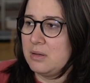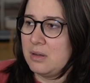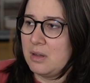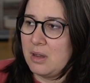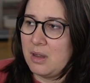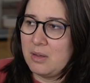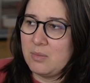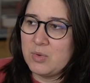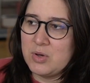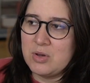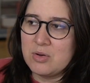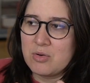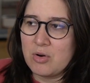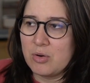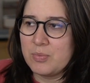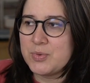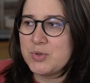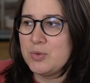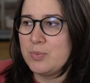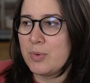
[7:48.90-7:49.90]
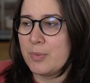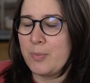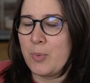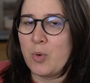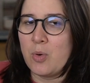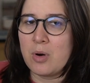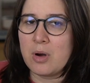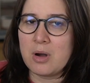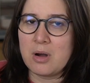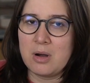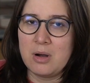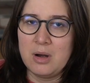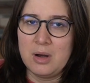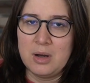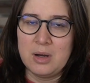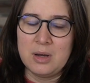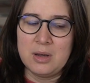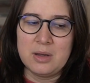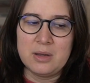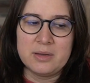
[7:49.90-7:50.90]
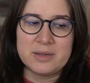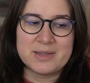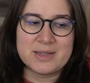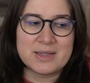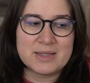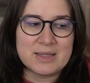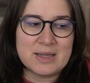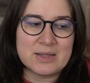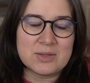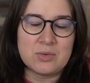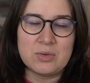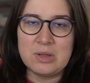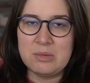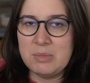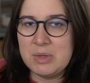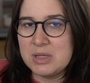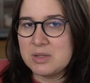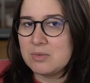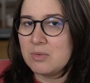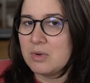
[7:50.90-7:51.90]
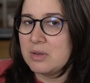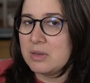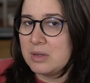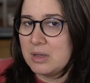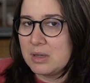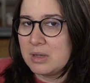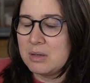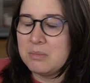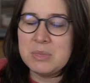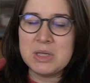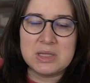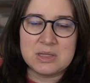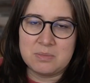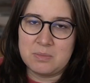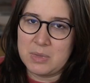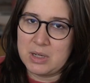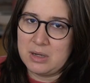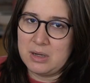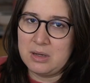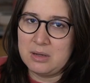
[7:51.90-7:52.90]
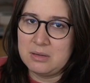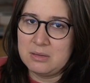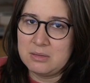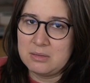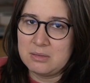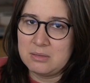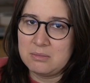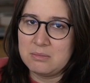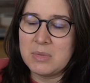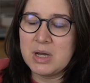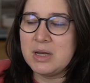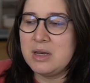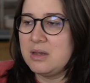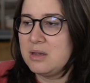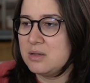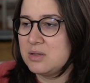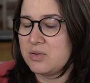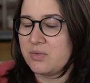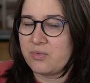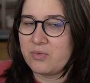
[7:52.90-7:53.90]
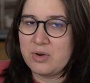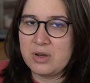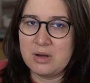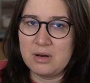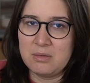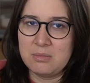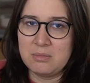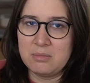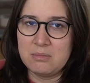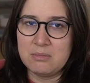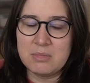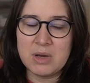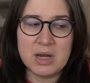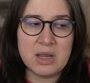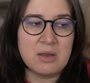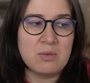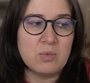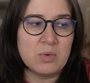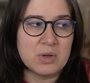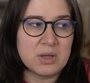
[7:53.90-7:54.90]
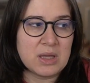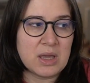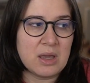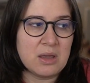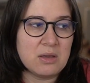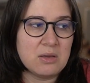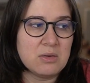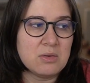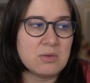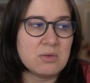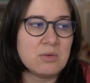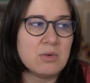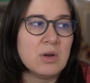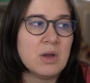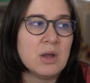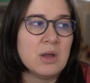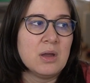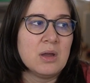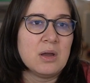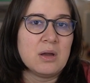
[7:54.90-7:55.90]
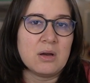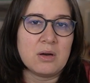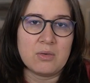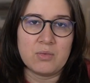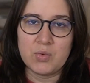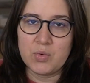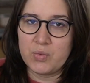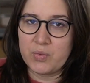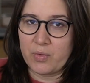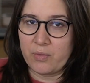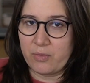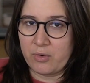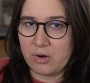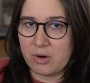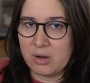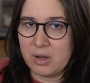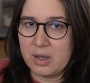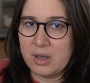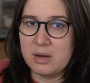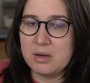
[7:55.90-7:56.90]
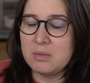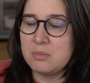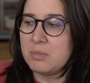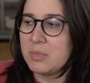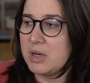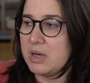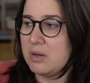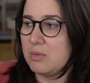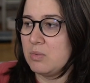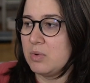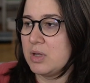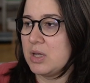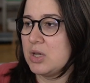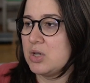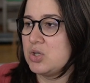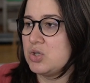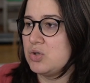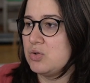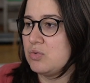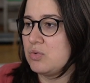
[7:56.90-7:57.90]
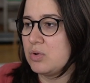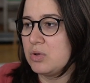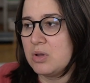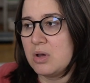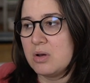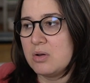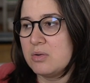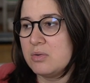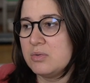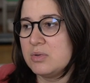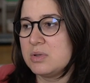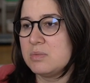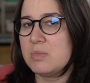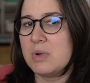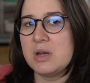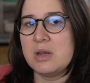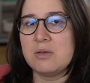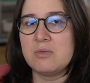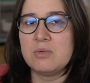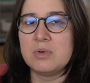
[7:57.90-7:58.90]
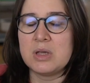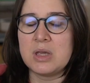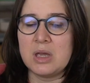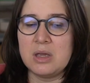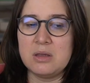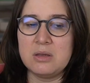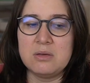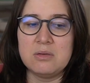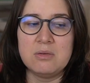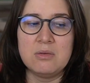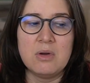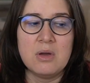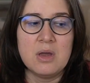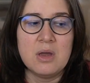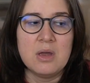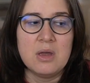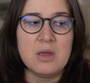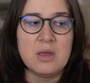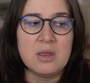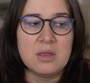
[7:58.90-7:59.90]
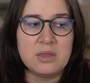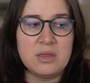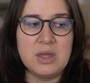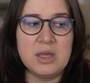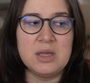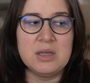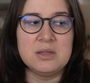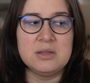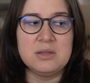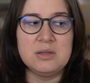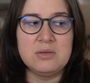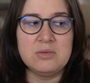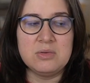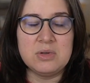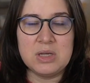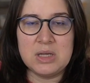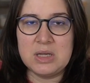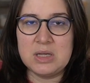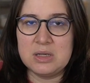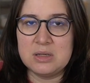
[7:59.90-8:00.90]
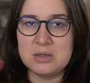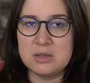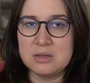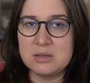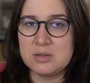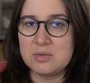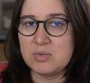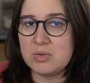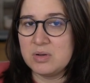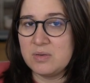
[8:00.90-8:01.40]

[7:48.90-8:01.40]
and when you grow up super poor, success only means one thing. It means money. Money is freedom. Money will get you a roof over your head. Money will get you clothes. Money will get you things you need to